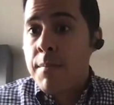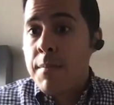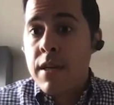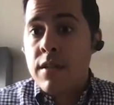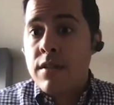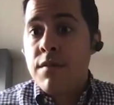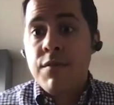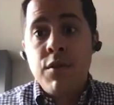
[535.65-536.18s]

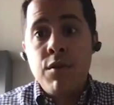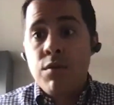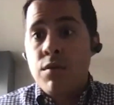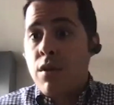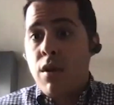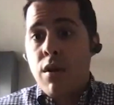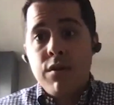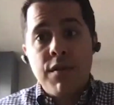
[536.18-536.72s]
Because if
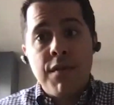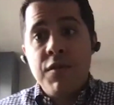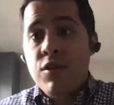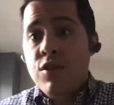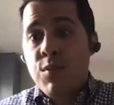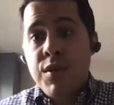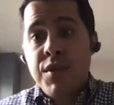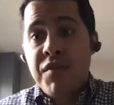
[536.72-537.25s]
you
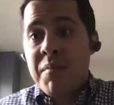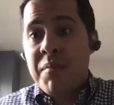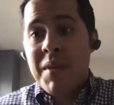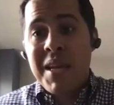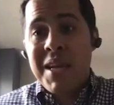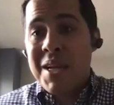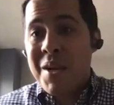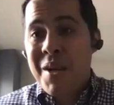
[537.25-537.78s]
switch from
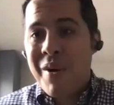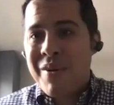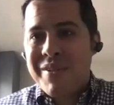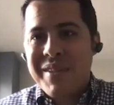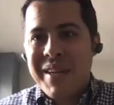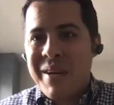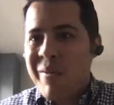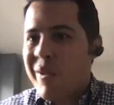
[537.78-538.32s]
being in a call
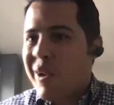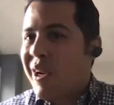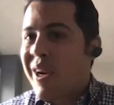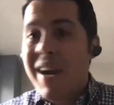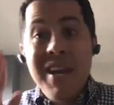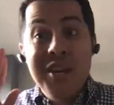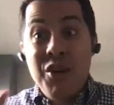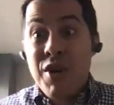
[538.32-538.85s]
center where
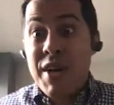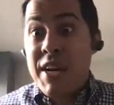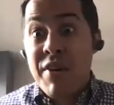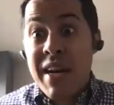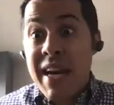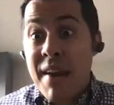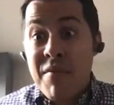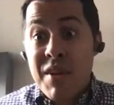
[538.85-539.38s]
you're
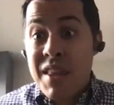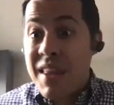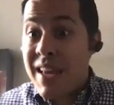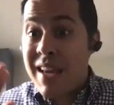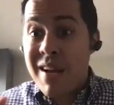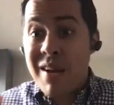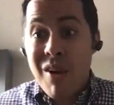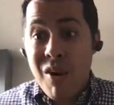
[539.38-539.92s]
hearing
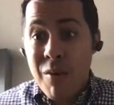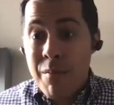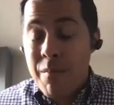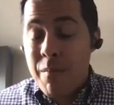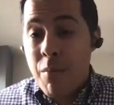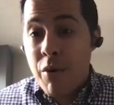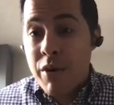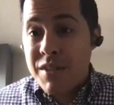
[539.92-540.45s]
everything all
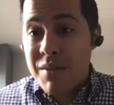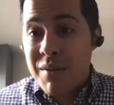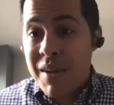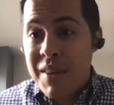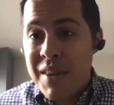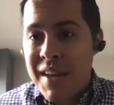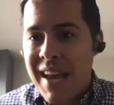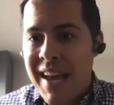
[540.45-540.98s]
points
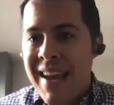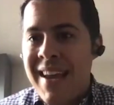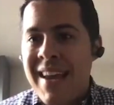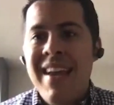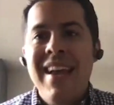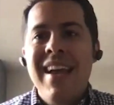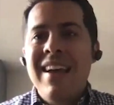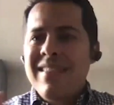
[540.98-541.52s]
throughout the day
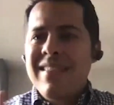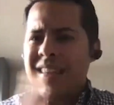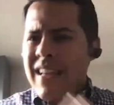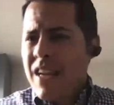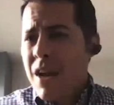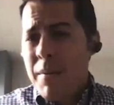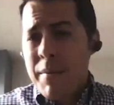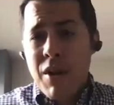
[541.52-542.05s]
to
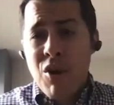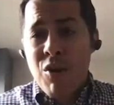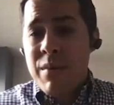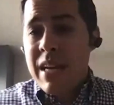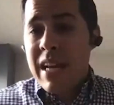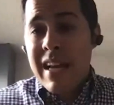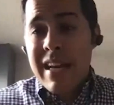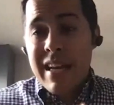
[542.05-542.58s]
then coming home
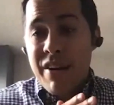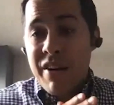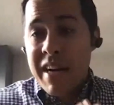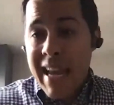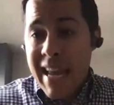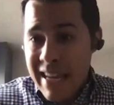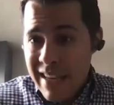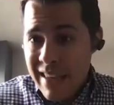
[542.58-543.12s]
and not
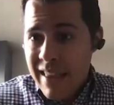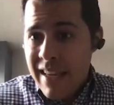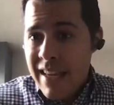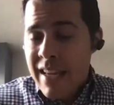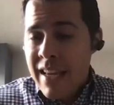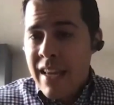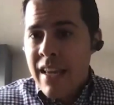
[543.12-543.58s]
hearing anything,